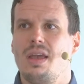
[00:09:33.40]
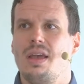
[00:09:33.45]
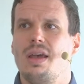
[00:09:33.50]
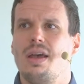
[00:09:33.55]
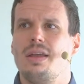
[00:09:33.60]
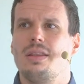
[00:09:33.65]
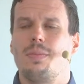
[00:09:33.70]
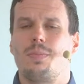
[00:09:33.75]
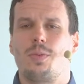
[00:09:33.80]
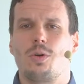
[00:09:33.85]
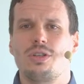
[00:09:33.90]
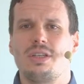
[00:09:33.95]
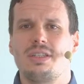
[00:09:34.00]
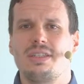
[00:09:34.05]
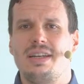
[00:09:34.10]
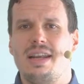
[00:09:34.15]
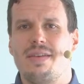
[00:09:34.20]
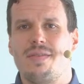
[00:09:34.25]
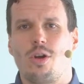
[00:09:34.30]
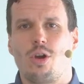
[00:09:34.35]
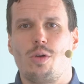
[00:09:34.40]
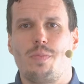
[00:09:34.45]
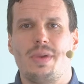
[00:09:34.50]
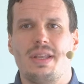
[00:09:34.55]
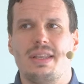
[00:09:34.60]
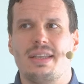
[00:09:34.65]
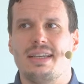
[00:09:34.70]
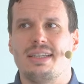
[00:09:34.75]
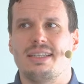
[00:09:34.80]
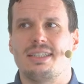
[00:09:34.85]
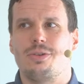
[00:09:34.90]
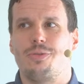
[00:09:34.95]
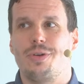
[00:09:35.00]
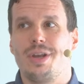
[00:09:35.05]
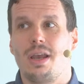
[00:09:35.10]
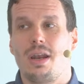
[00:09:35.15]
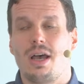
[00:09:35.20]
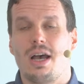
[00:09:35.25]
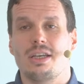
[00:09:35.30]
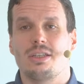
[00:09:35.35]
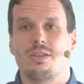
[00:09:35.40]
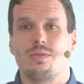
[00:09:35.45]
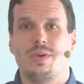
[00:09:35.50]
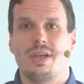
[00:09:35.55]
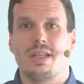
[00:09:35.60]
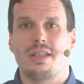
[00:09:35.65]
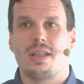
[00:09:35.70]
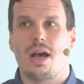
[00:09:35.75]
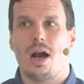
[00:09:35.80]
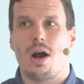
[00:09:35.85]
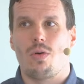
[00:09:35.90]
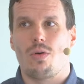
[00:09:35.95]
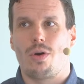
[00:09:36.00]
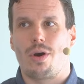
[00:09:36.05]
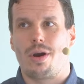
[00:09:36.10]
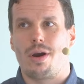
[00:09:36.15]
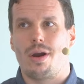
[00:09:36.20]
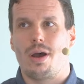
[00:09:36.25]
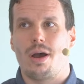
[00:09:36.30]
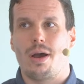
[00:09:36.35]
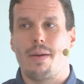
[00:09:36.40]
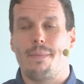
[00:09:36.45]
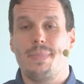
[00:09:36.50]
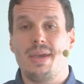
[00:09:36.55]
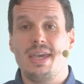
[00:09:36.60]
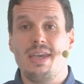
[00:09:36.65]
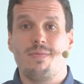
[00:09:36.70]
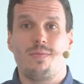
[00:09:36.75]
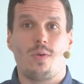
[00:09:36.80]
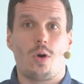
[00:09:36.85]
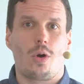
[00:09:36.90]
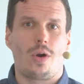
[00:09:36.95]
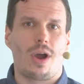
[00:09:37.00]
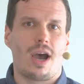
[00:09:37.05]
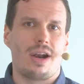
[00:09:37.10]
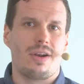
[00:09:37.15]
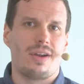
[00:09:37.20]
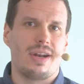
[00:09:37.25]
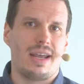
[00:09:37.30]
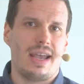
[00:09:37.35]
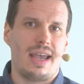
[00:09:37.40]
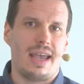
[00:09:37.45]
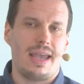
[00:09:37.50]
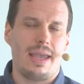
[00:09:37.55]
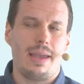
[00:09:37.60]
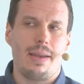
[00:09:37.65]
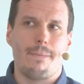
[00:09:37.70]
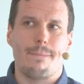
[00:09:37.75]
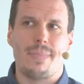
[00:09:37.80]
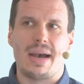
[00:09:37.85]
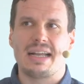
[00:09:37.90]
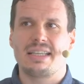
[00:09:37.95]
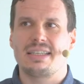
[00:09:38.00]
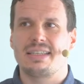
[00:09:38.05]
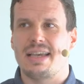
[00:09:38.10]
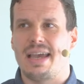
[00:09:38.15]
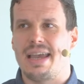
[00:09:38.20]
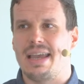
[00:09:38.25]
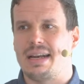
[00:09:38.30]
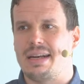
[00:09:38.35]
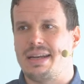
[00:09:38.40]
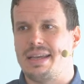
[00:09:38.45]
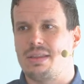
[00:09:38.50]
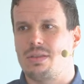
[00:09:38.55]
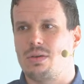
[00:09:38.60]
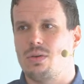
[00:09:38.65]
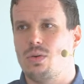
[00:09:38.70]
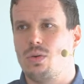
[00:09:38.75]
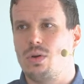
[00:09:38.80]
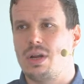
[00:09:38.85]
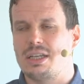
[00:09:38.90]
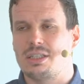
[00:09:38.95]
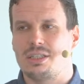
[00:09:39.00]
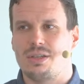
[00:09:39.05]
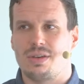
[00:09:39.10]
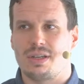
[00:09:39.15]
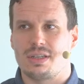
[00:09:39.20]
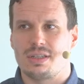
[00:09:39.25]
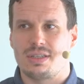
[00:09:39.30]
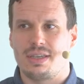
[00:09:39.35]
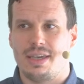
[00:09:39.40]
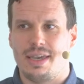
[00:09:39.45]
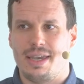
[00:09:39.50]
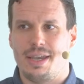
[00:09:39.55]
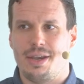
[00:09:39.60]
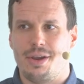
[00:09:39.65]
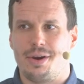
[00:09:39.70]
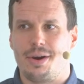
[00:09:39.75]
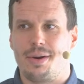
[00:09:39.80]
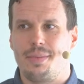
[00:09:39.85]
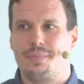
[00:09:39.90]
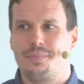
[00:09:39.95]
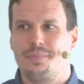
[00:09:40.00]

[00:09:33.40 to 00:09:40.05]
The process development is realized with our uh, P400A batch ALD tool, as you can see here.